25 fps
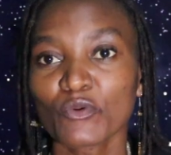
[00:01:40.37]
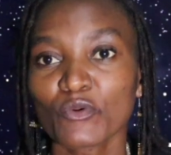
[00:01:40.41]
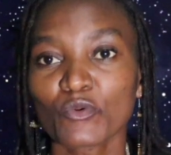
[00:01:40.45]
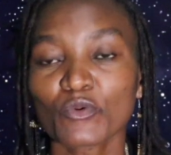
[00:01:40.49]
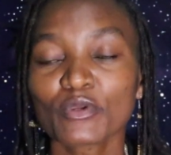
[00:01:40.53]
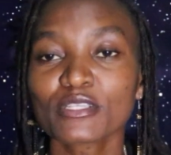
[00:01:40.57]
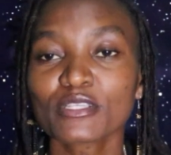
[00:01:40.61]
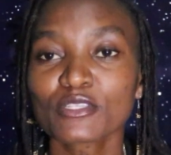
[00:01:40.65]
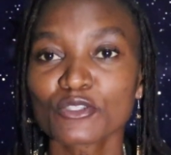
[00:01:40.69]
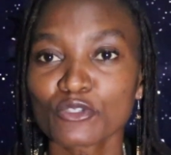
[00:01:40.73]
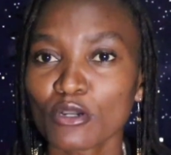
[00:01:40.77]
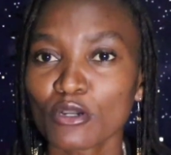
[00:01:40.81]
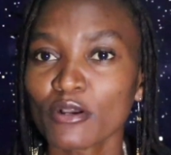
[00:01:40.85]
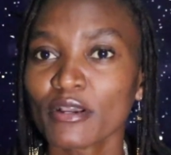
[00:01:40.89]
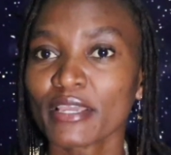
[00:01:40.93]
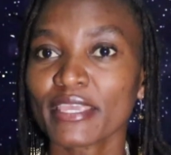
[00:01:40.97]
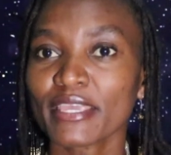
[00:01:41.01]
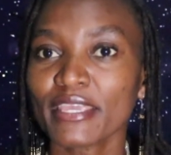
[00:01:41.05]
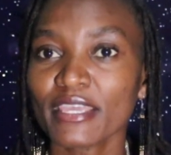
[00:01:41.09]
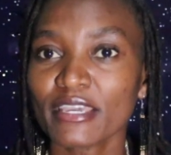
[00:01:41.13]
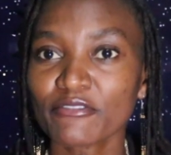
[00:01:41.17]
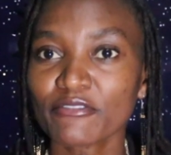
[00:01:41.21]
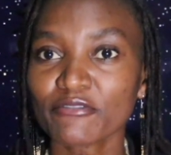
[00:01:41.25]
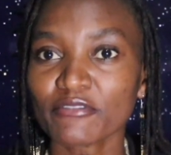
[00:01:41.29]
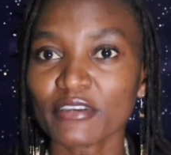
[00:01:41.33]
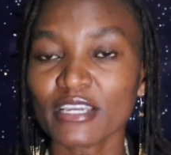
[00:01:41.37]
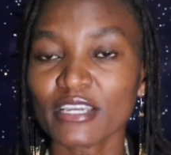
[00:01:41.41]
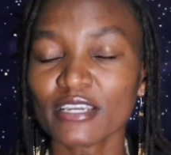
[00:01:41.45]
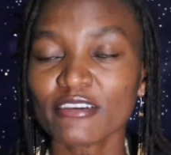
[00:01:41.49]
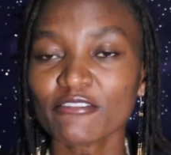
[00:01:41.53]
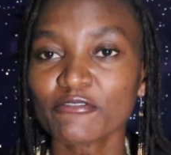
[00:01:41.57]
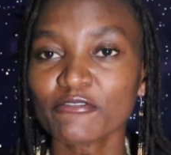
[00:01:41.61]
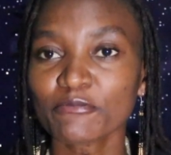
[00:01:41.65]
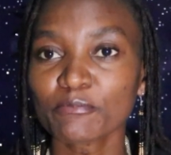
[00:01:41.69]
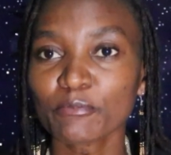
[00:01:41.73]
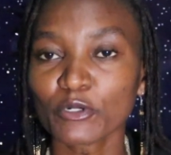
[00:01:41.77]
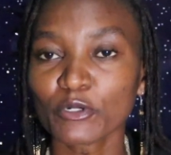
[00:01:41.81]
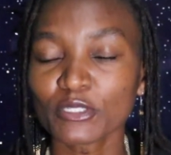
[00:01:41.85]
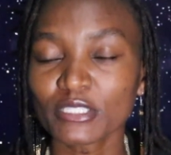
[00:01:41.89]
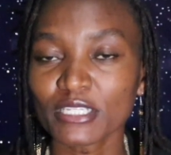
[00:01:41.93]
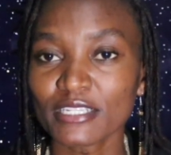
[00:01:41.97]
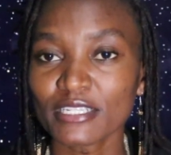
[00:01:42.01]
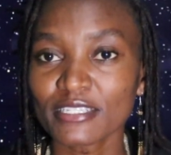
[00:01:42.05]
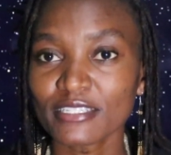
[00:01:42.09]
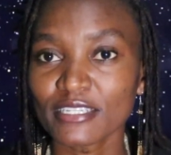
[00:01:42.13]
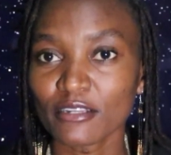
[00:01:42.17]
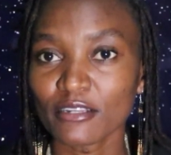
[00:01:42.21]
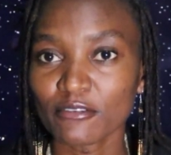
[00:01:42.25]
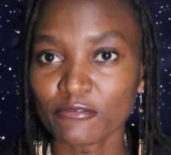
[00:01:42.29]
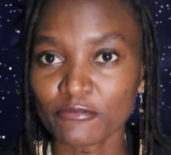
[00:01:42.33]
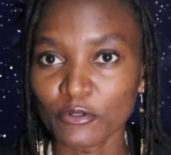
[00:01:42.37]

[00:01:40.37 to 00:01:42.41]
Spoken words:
We saw EFF potential